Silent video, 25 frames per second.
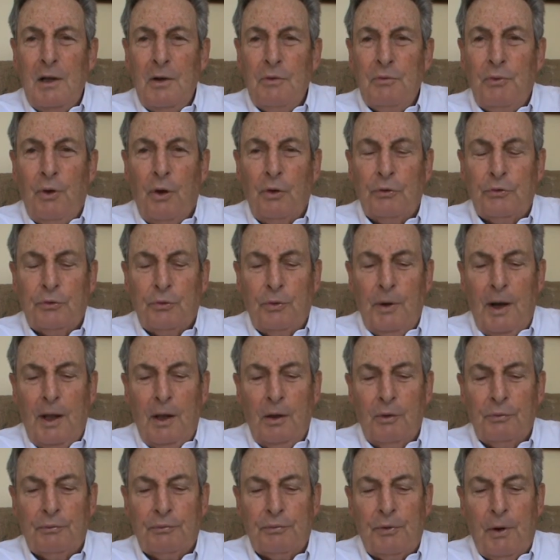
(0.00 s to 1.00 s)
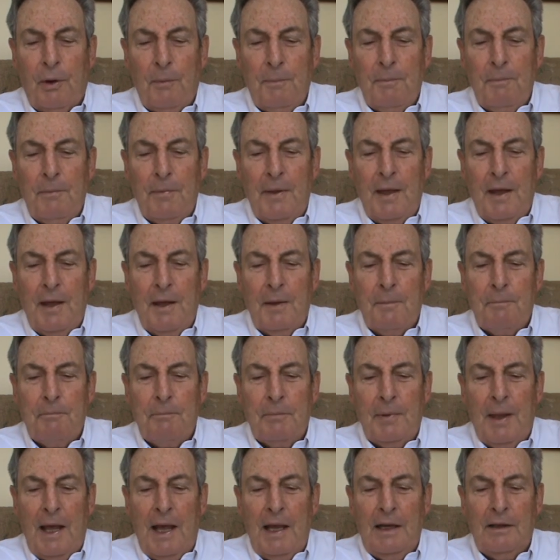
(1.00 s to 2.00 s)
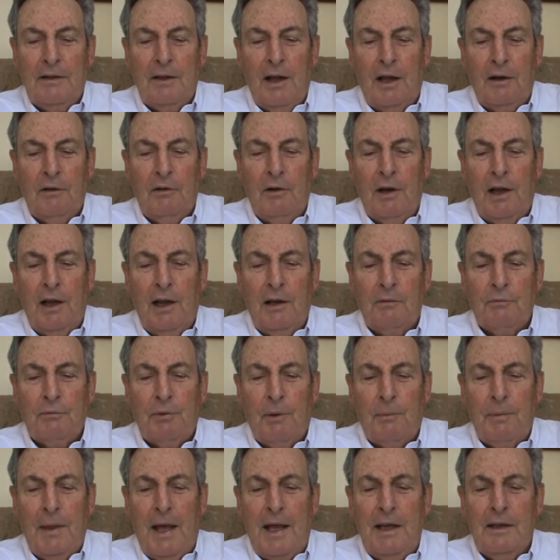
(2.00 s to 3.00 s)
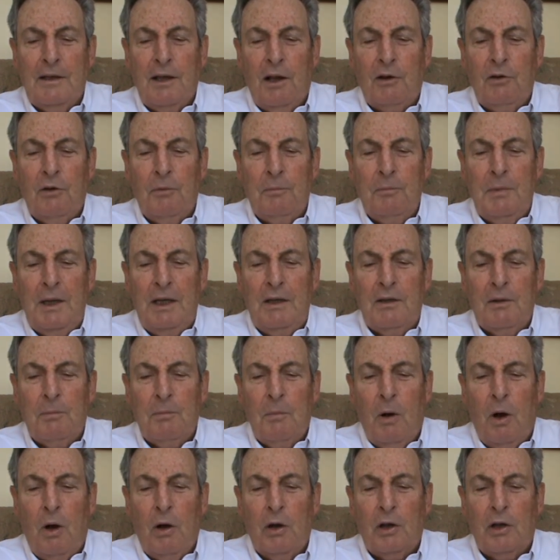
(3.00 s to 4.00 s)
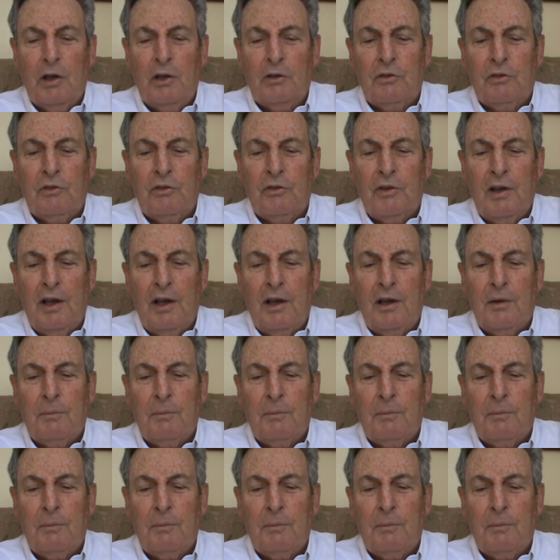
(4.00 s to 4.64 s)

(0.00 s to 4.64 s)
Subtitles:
false rail from the 800 meter markets,